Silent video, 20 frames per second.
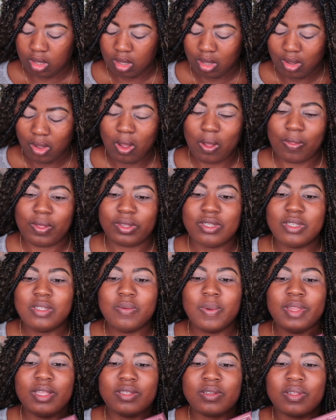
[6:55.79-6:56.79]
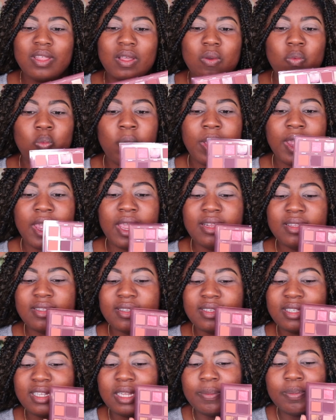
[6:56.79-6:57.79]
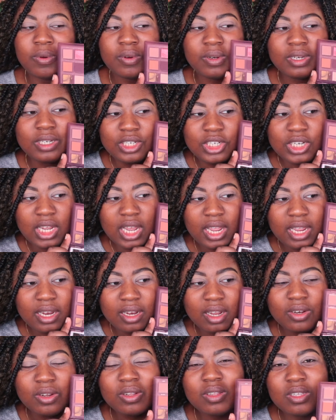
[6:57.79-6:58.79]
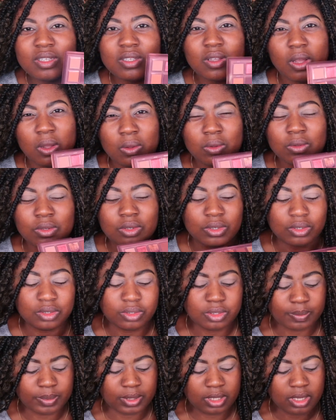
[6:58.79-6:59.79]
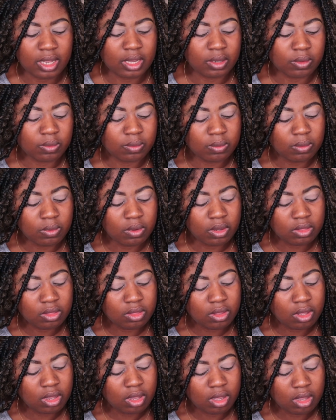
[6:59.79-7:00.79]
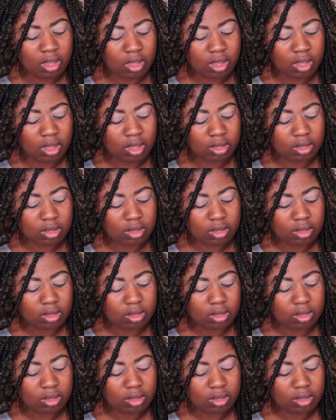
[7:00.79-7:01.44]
Oh, this is the one that's got that weird slippery shade. I know this is old news, but like, what the heck?